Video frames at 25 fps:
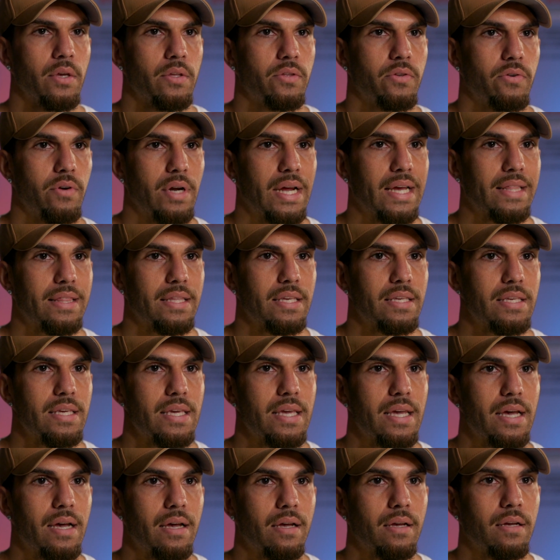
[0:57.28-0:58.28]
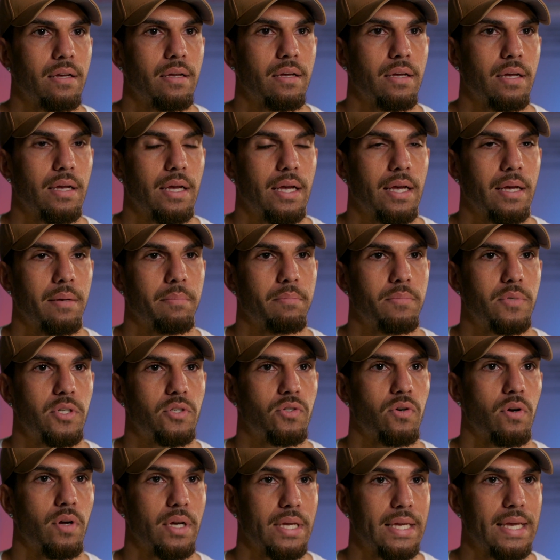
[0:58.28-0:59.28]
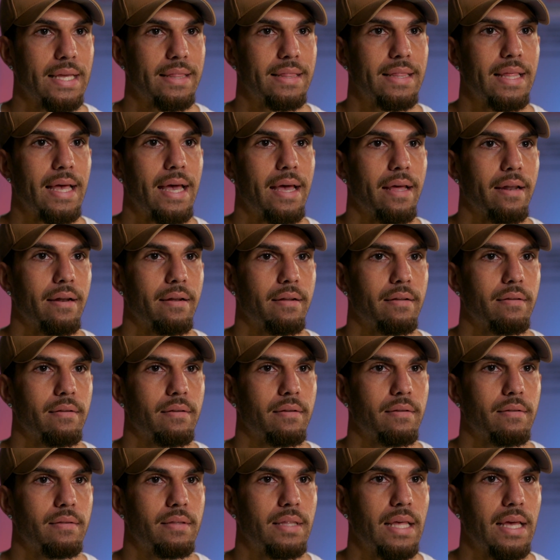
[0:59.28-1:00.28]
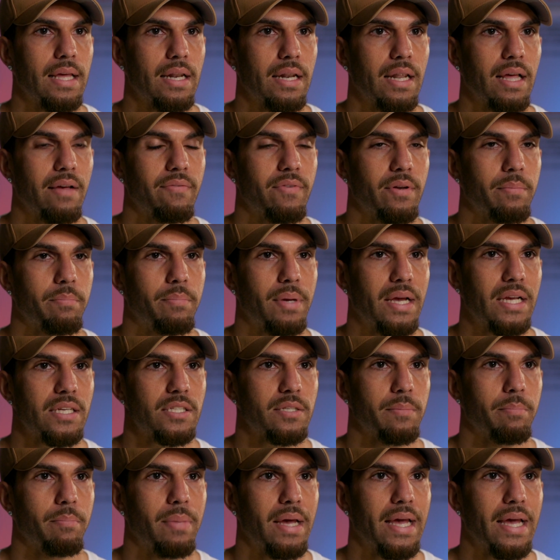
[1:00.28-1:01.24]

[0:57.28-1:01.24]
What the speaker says: the year to try and get that love and passion